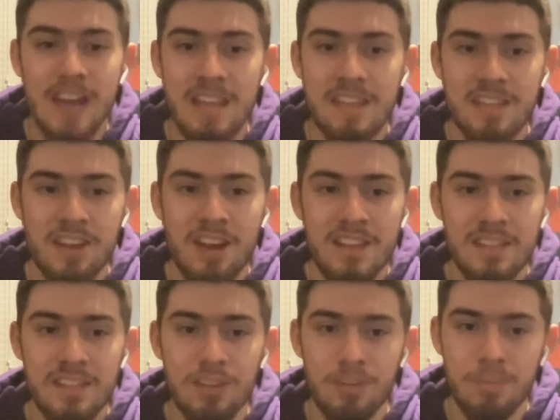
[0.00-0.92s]

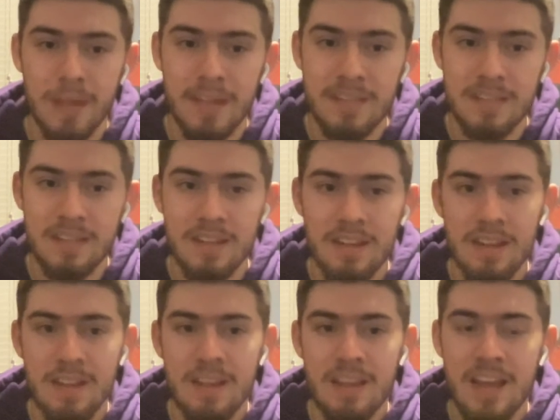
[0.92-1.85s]
cut a little bit,
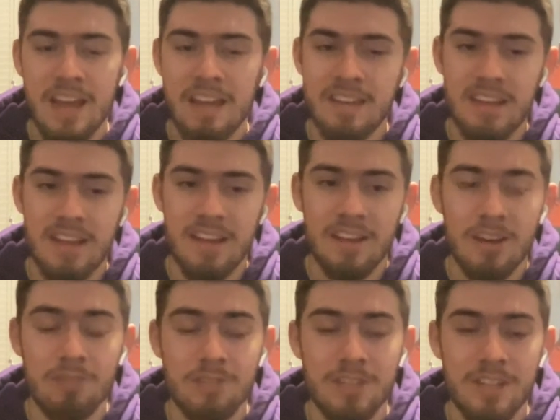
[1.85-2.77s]
and
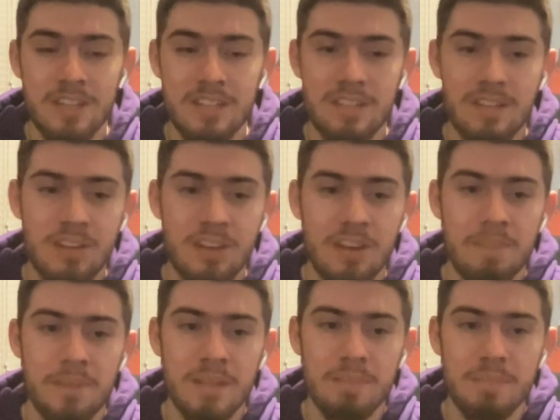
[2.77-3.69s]
coaching is going
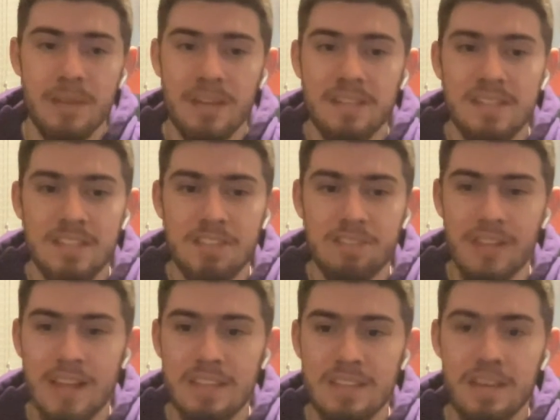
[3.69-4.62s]
to be the biggest issue
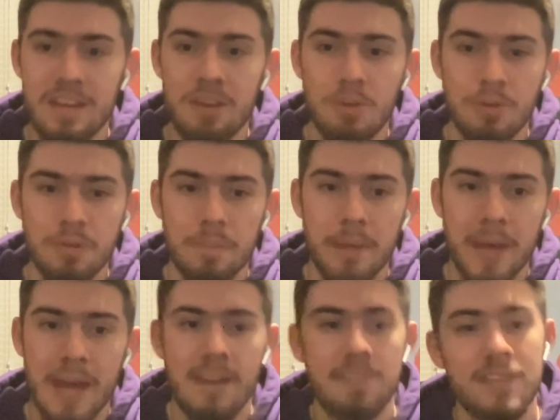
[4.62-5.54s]
that's going to hold them
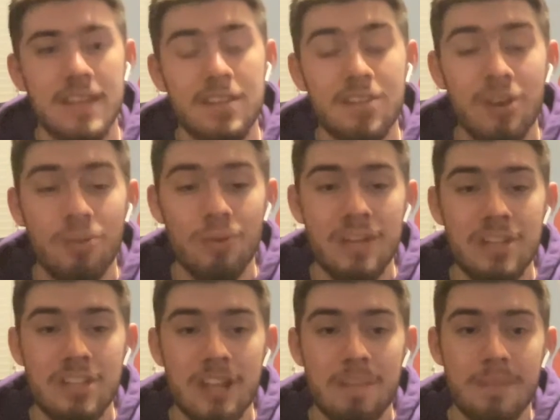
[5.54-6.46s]
back if they don't win a
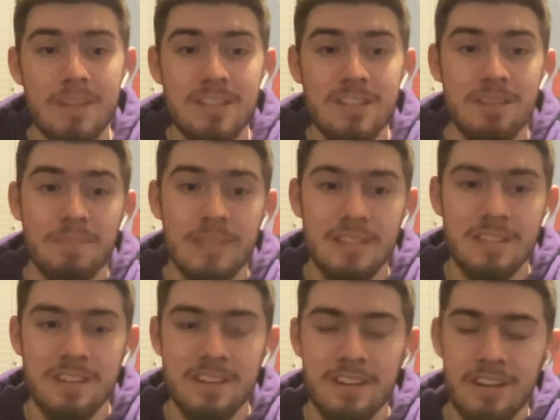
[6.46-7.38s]
championship this
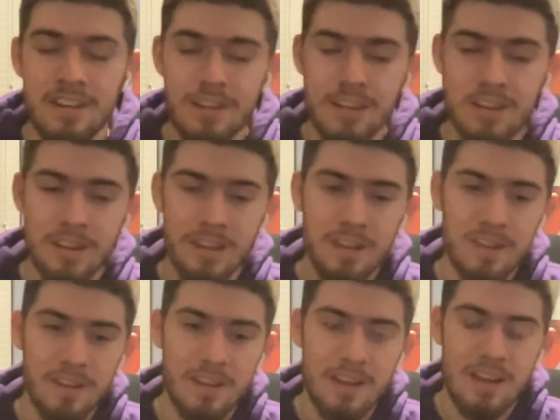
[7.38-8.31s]
year.
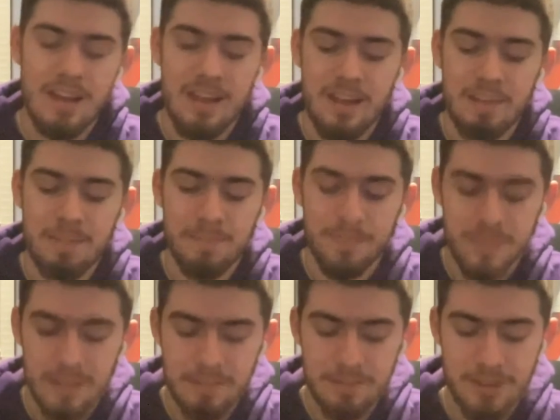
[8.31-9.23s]
I'm
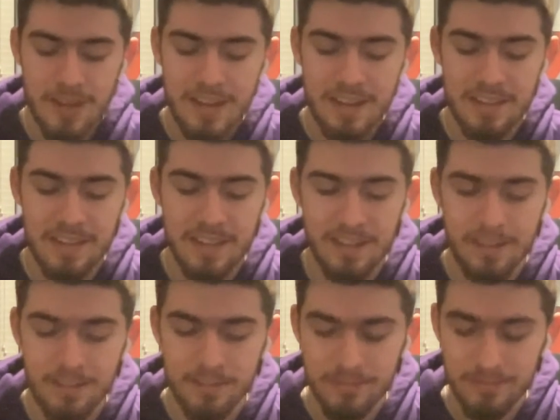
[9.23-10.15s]
trying to think
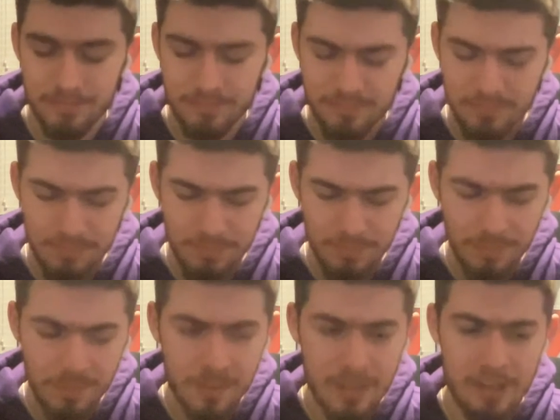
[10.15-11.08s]
of
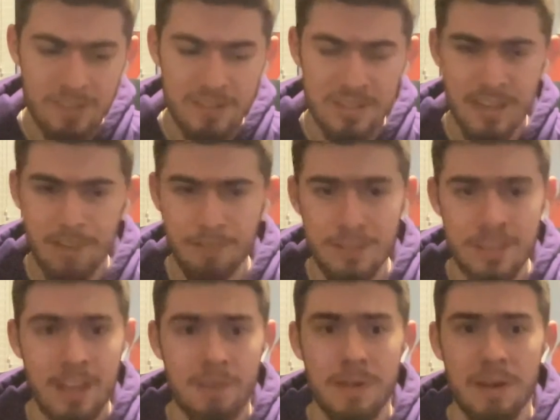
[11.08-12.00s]
other stuff. We
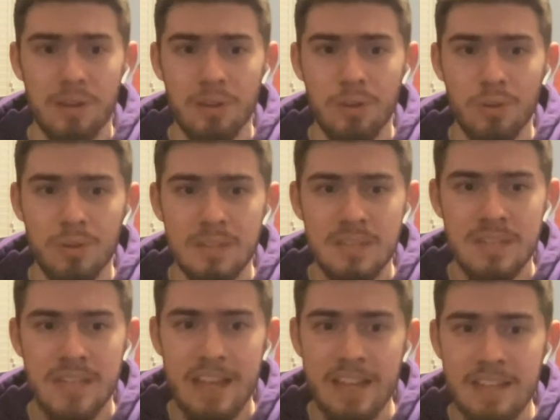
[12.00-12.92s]
talked about Golden
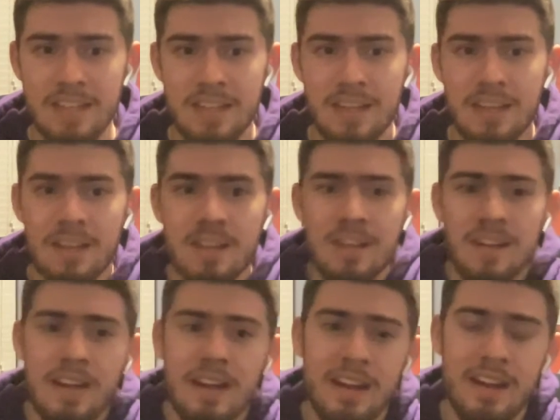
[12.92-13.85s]
State,
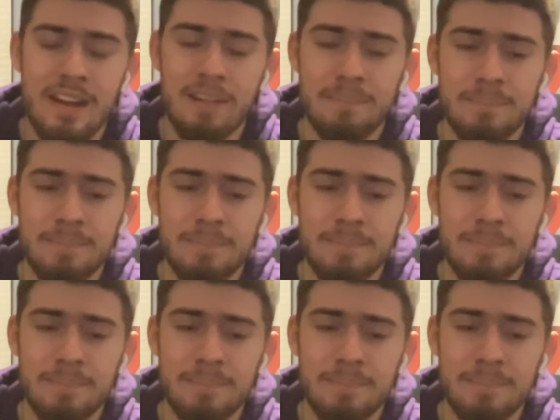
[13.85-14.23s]
how